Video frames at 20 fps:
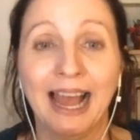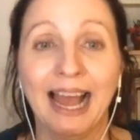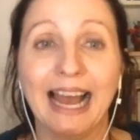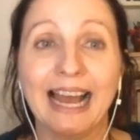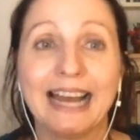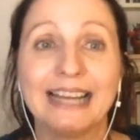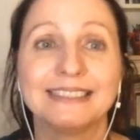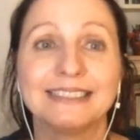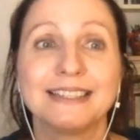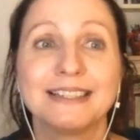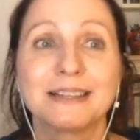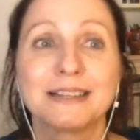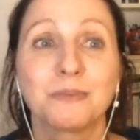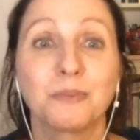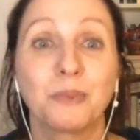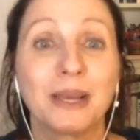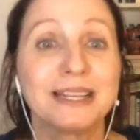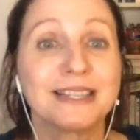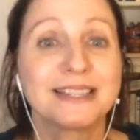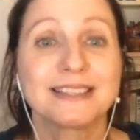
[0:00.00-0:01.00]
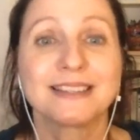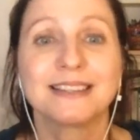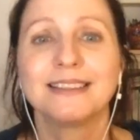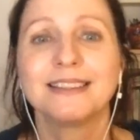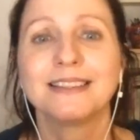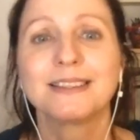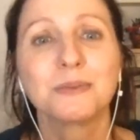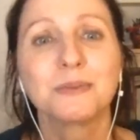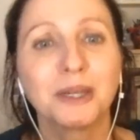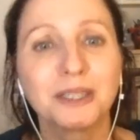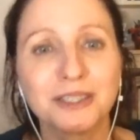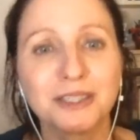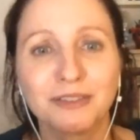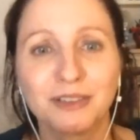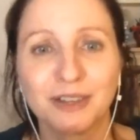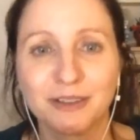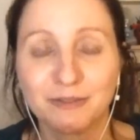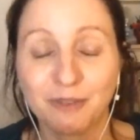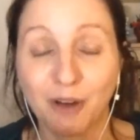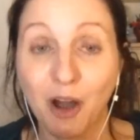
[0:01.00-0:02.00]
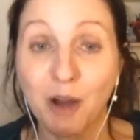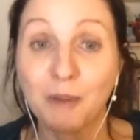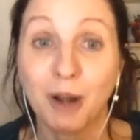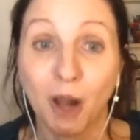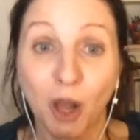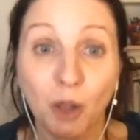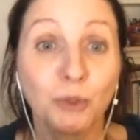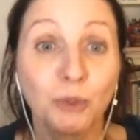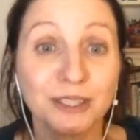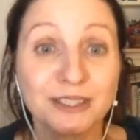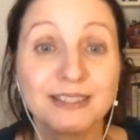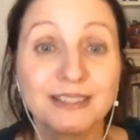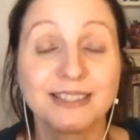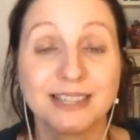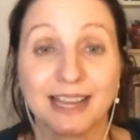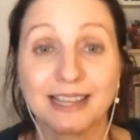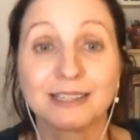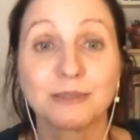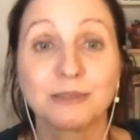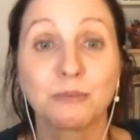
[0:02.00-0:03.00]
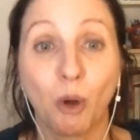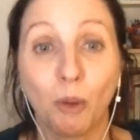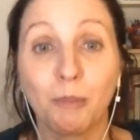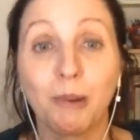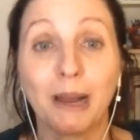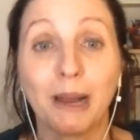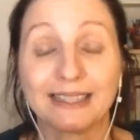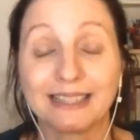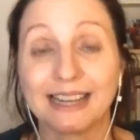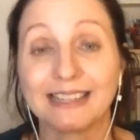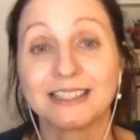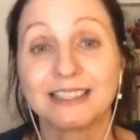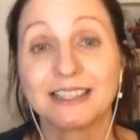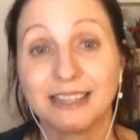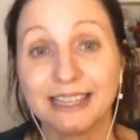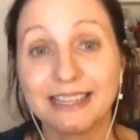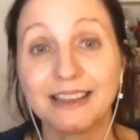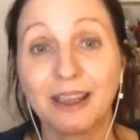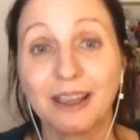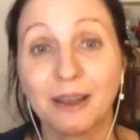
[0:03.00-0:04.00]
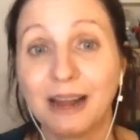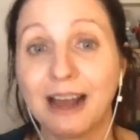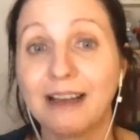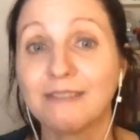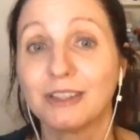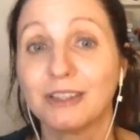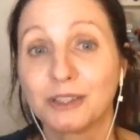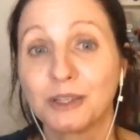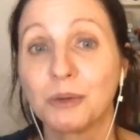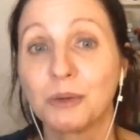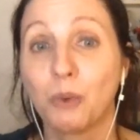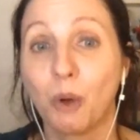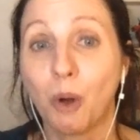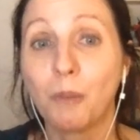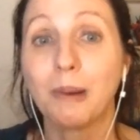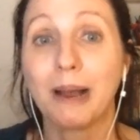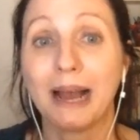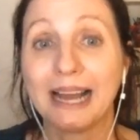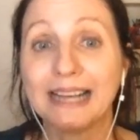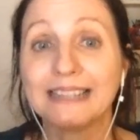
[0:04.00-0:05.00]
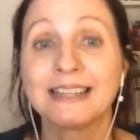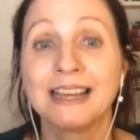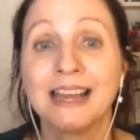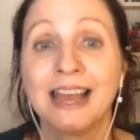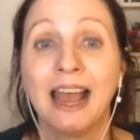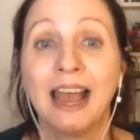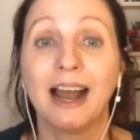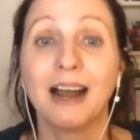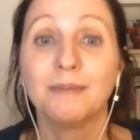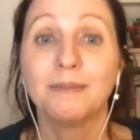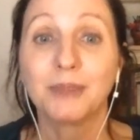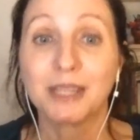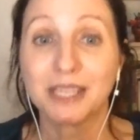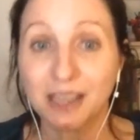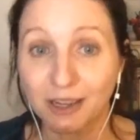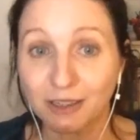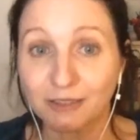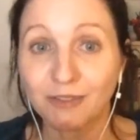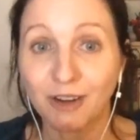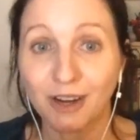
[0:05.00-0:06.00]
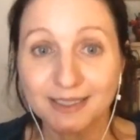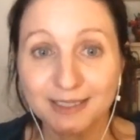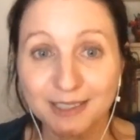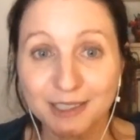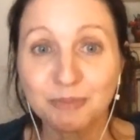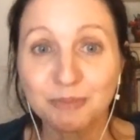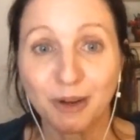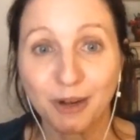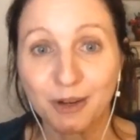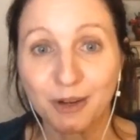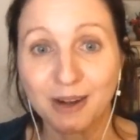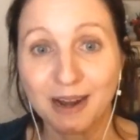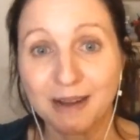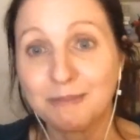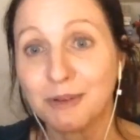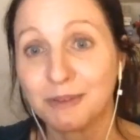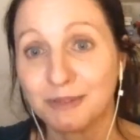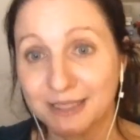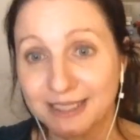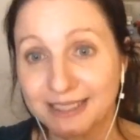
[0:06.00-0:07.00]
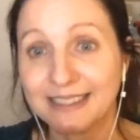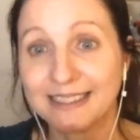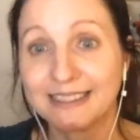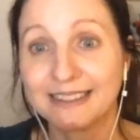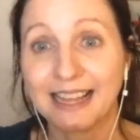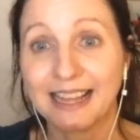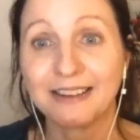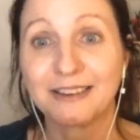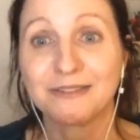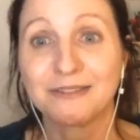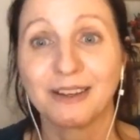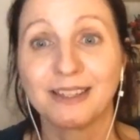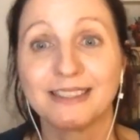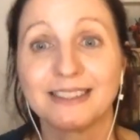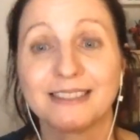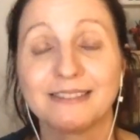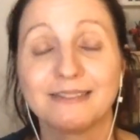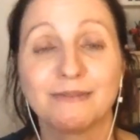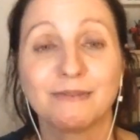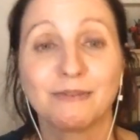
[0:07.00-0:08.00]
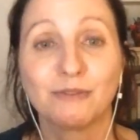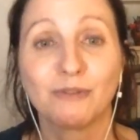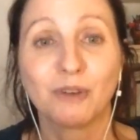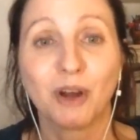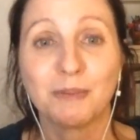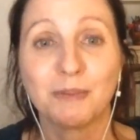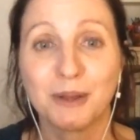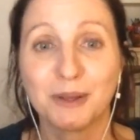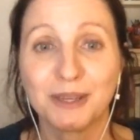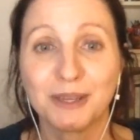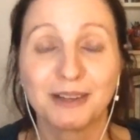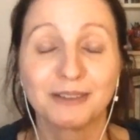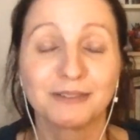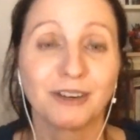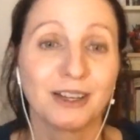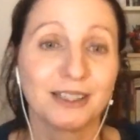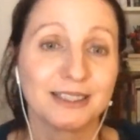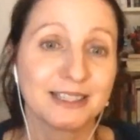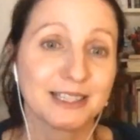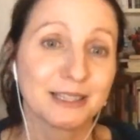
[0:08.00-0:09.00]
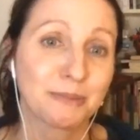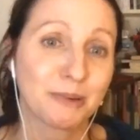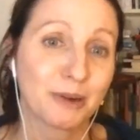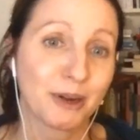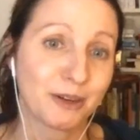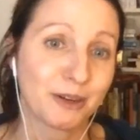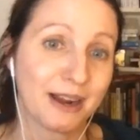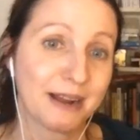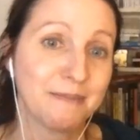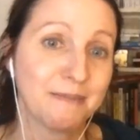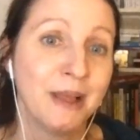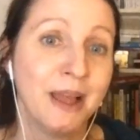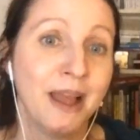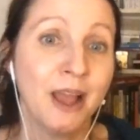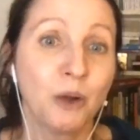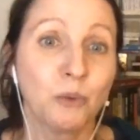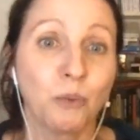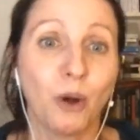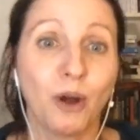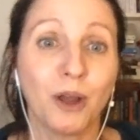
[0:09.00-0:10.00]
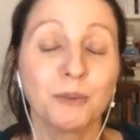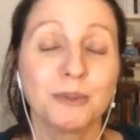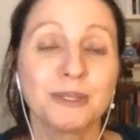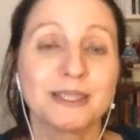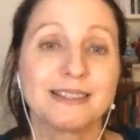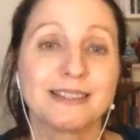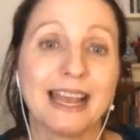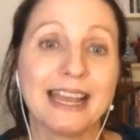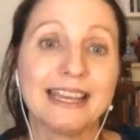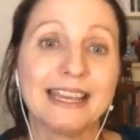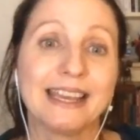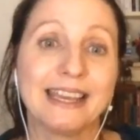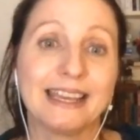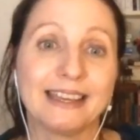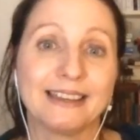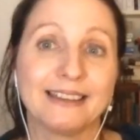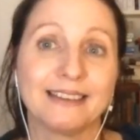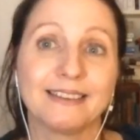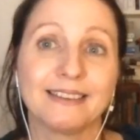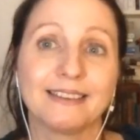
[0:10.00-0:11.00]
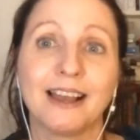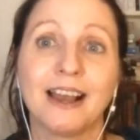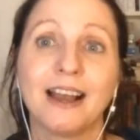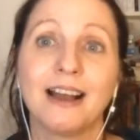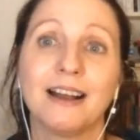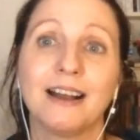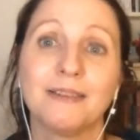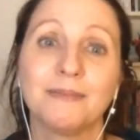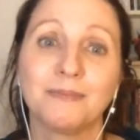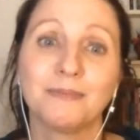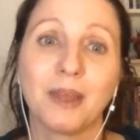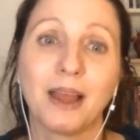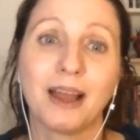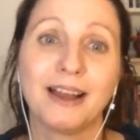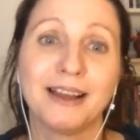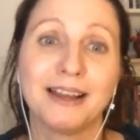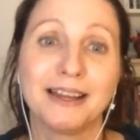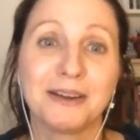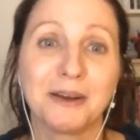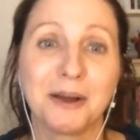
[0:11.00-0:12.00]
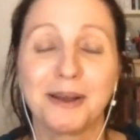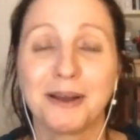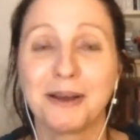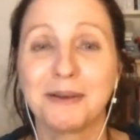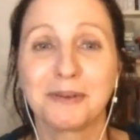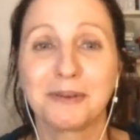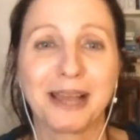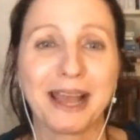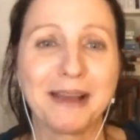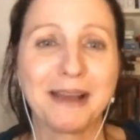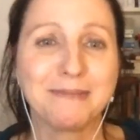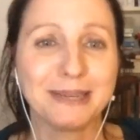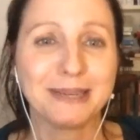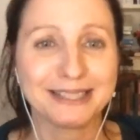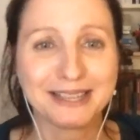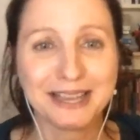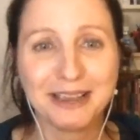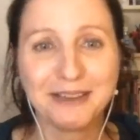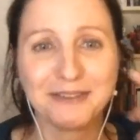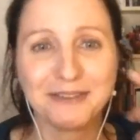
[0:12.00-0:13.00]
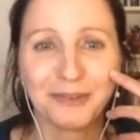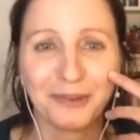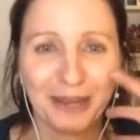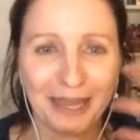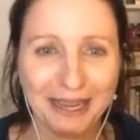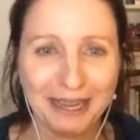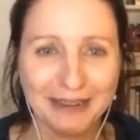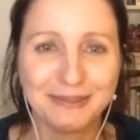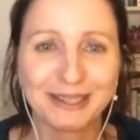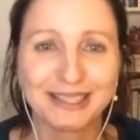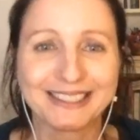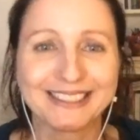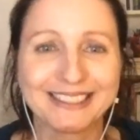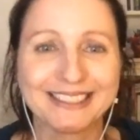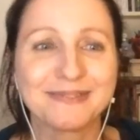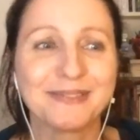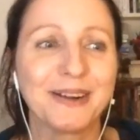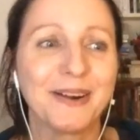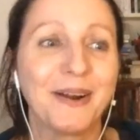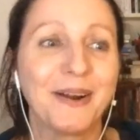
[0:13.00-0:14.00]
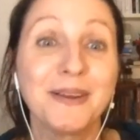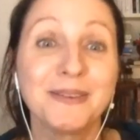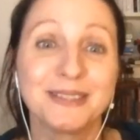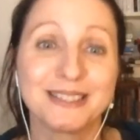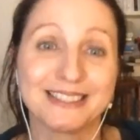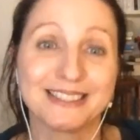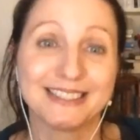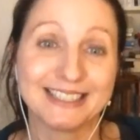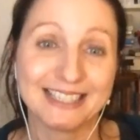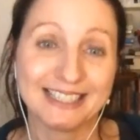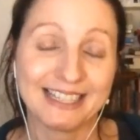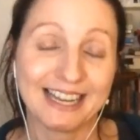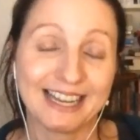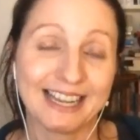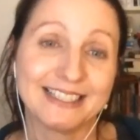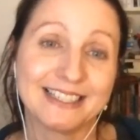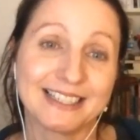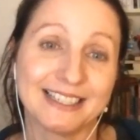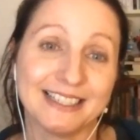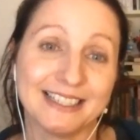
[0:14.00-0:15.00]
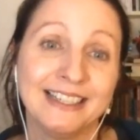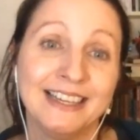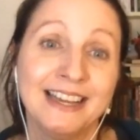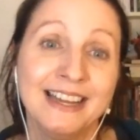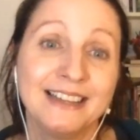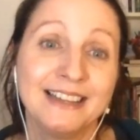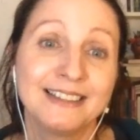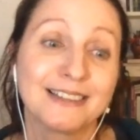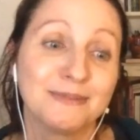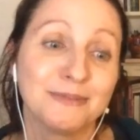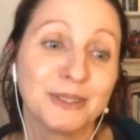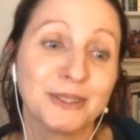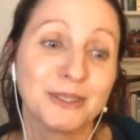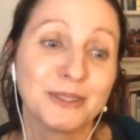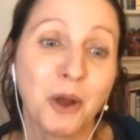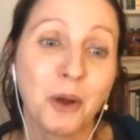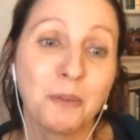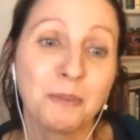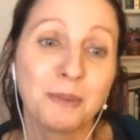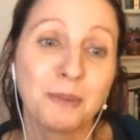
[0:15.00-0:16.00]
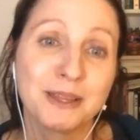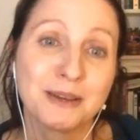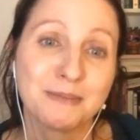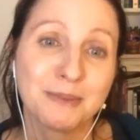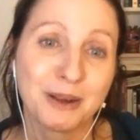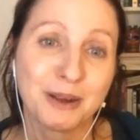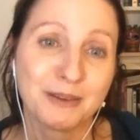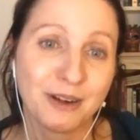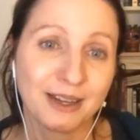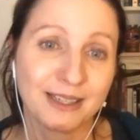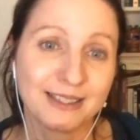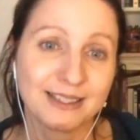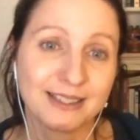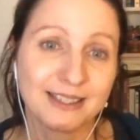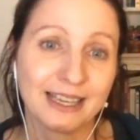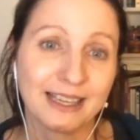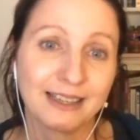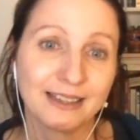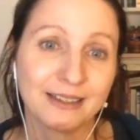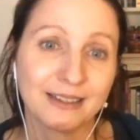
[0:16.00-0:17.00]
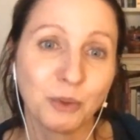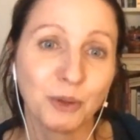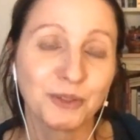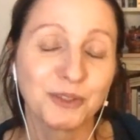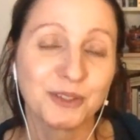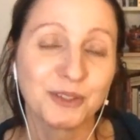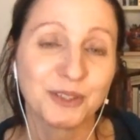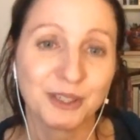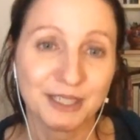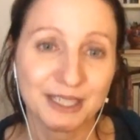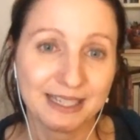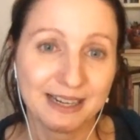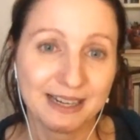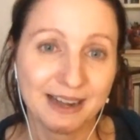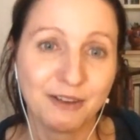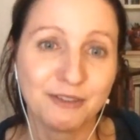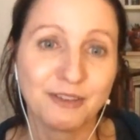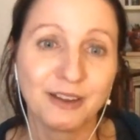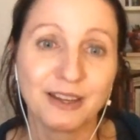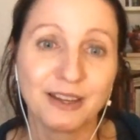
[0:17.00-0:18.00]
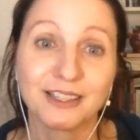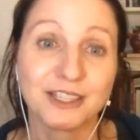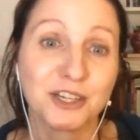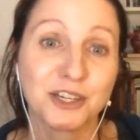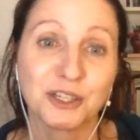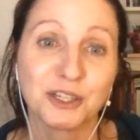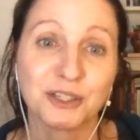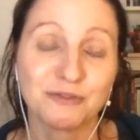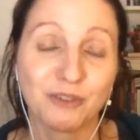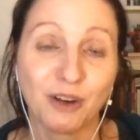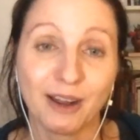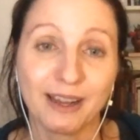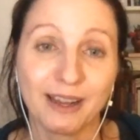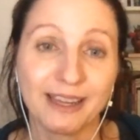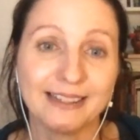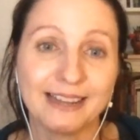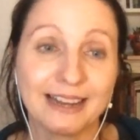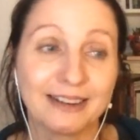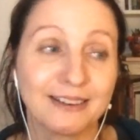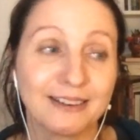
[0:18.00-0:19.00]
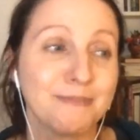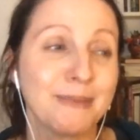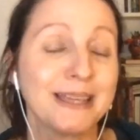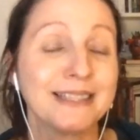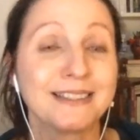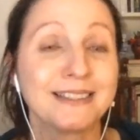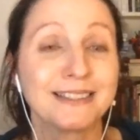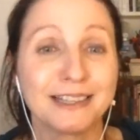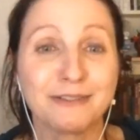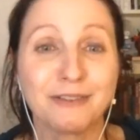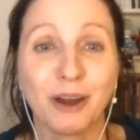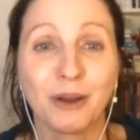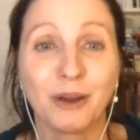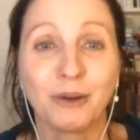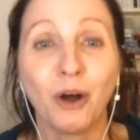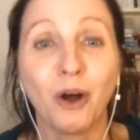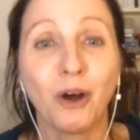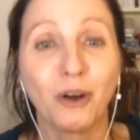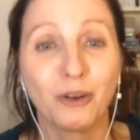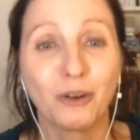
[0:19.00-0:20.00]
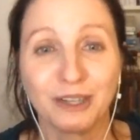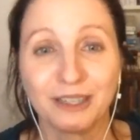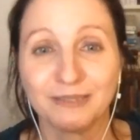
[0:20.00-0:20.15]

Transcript: And we're just in this wonderful environment. I would suggest Wattpad actually. Go and have a look at Wattpad, um, the Young Writers Program, obviously Nano Writer, Rhymo Young Writers Program. What I would say is uh, and I, I, will get a bit tearful here because when I was a teenager, someone told me that my writing wasn't good enough and I shouldn't write. And I basically wrote a horror